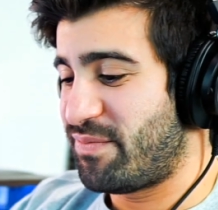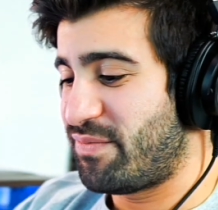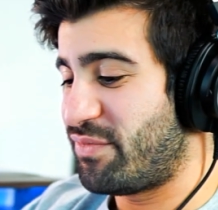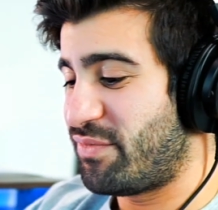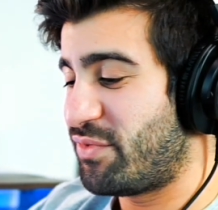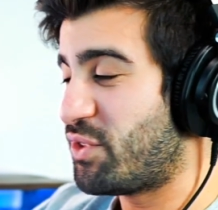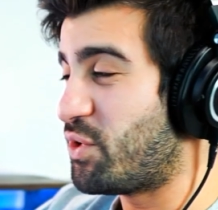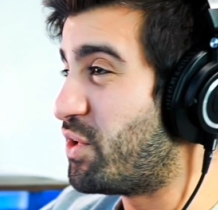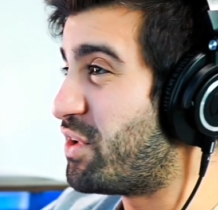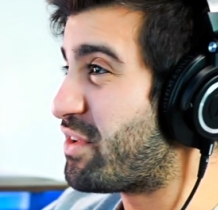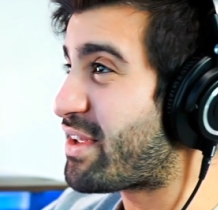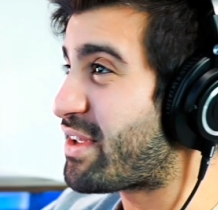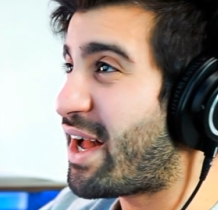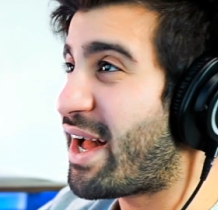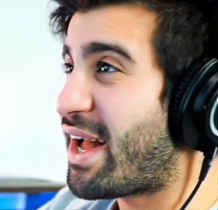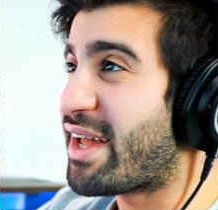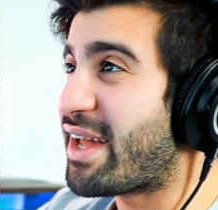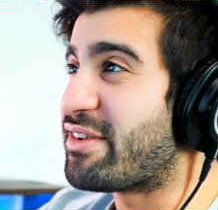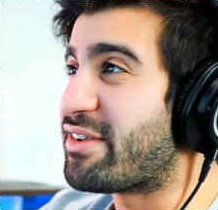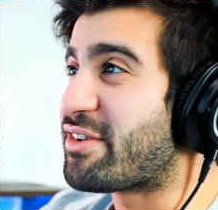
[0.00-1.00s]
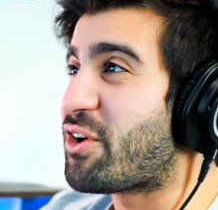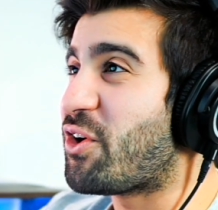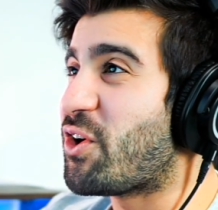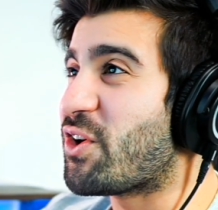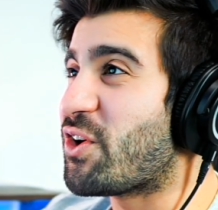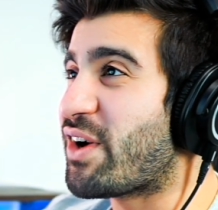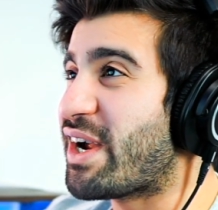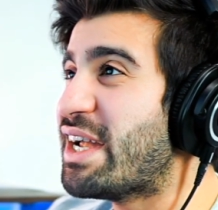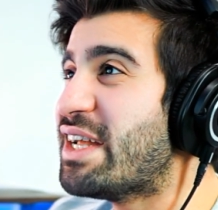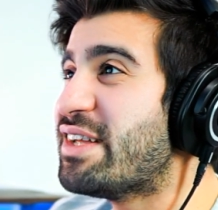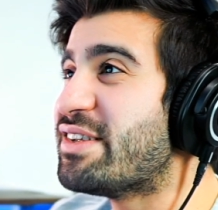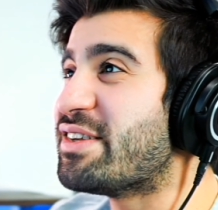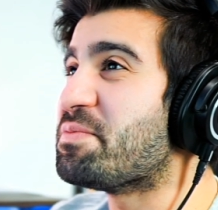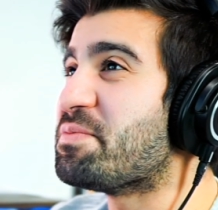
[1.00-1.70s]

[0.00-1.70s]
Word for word: Dude, this guy is crazy.